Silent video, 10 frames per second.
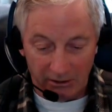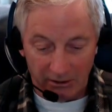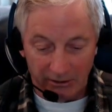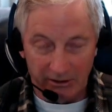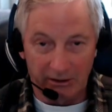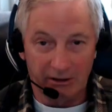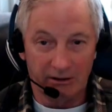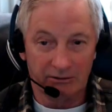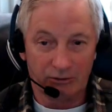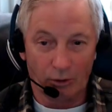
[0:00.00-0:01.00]
The
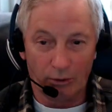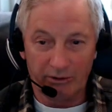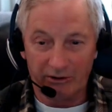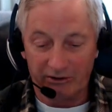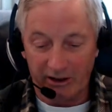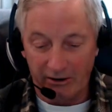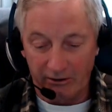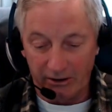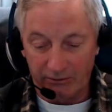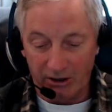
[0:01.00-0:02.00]
storms on Saturn
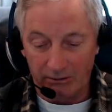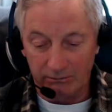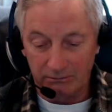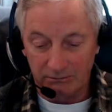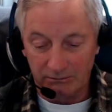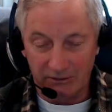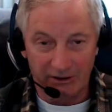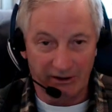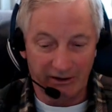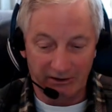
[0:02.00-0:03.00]
have come, well,
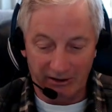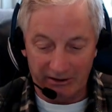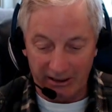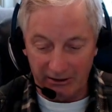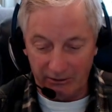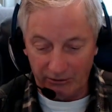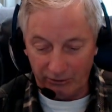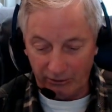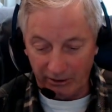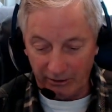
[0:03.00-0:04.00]
I think it said 10 years
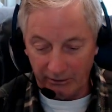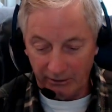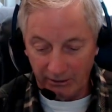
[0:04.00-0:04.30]
earlier.